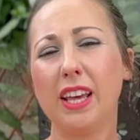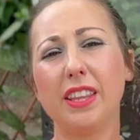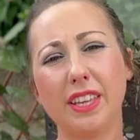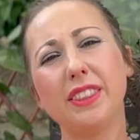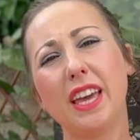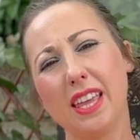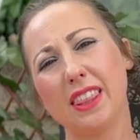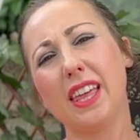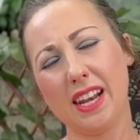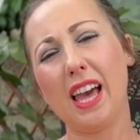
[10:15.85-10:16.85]
Then they
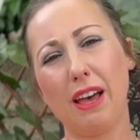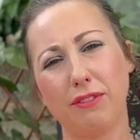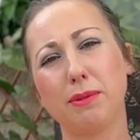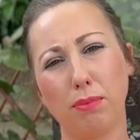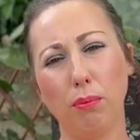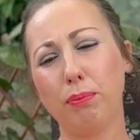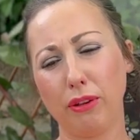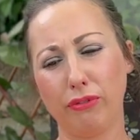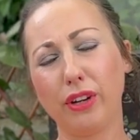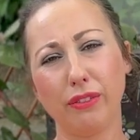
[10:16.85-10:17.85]
then have to pump
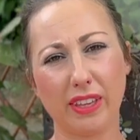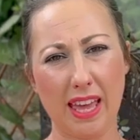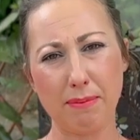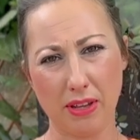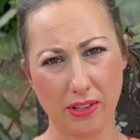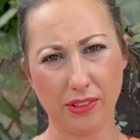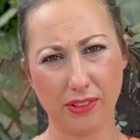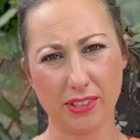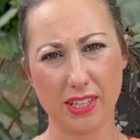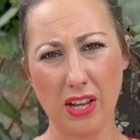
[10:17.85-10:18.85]
it full of
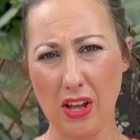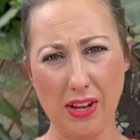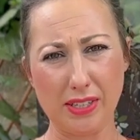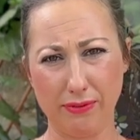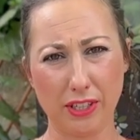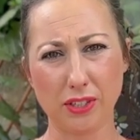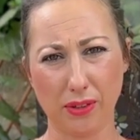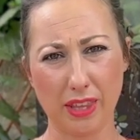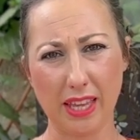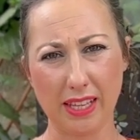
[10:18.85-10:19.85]
chemicals and artificial
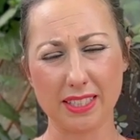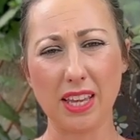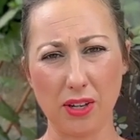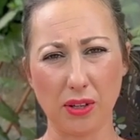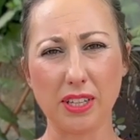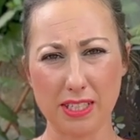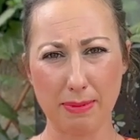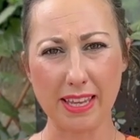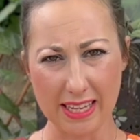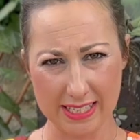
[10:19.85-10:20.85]
things in order to
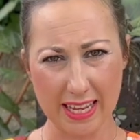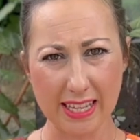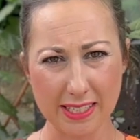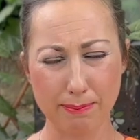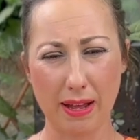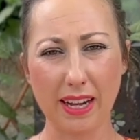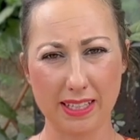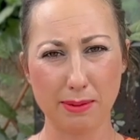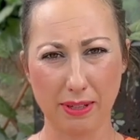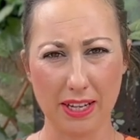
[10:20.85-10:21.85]
make it taste
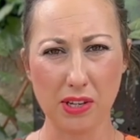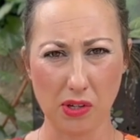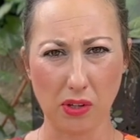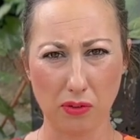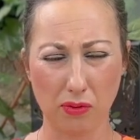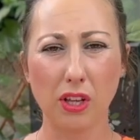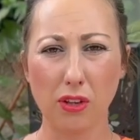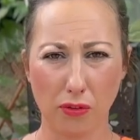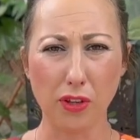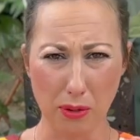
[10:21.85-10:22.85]
palatable enough
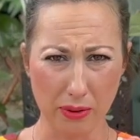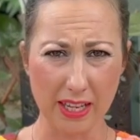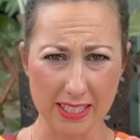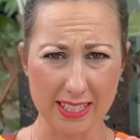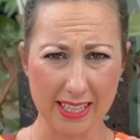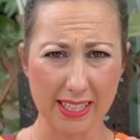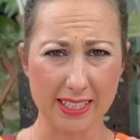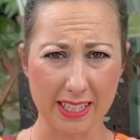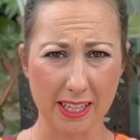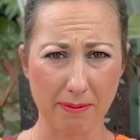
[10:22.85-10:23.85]
for you then to
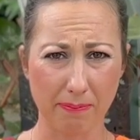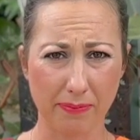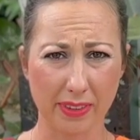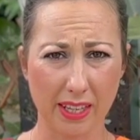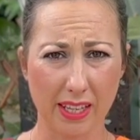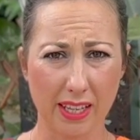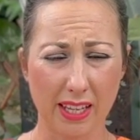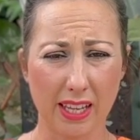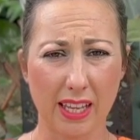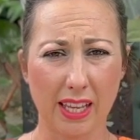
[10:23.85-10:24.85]
eat it.
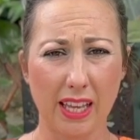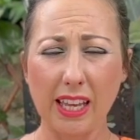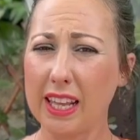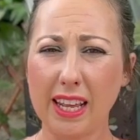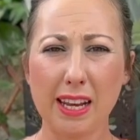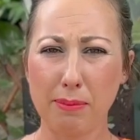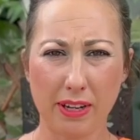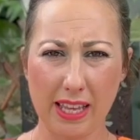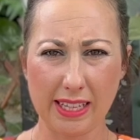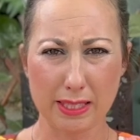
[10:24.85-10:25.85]
Can
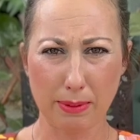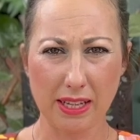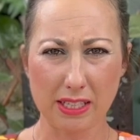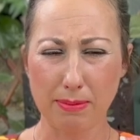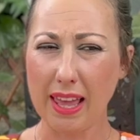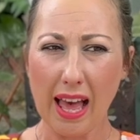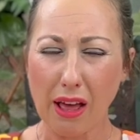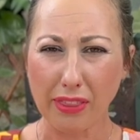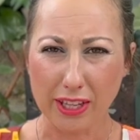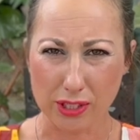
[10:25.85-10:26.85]
anybody explain to me
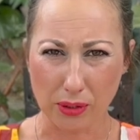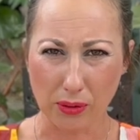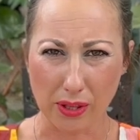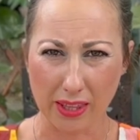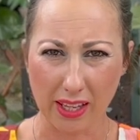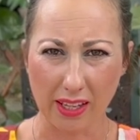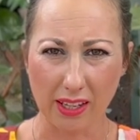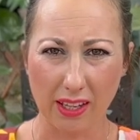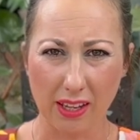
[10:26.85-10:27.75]
how that's a good thing?